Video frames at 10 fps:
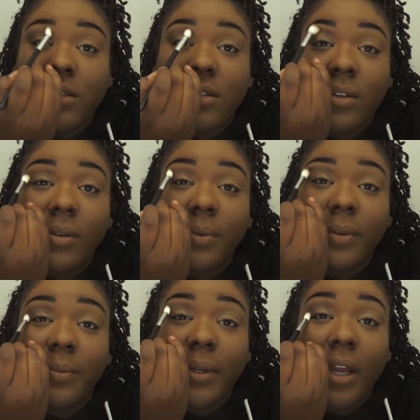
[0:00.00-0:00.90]
so
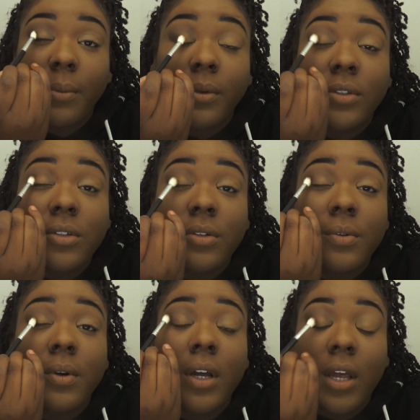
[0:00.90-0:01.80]
we've been able
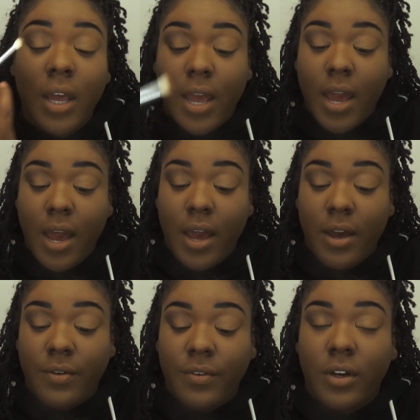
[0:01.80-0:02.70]
to
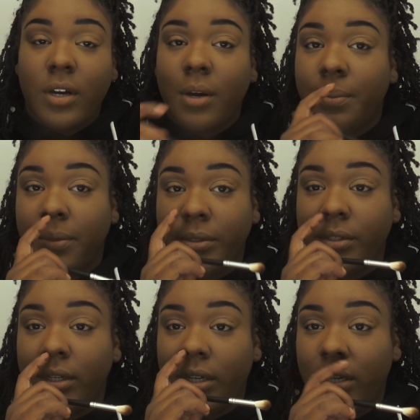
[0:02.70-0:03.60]
have a
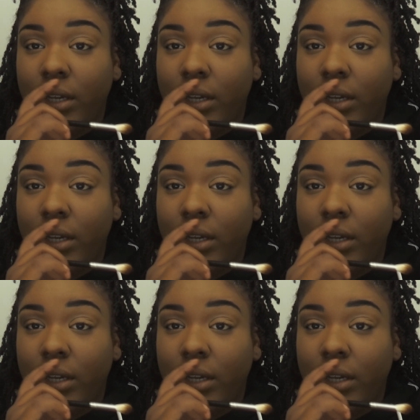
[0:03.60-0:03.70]
couple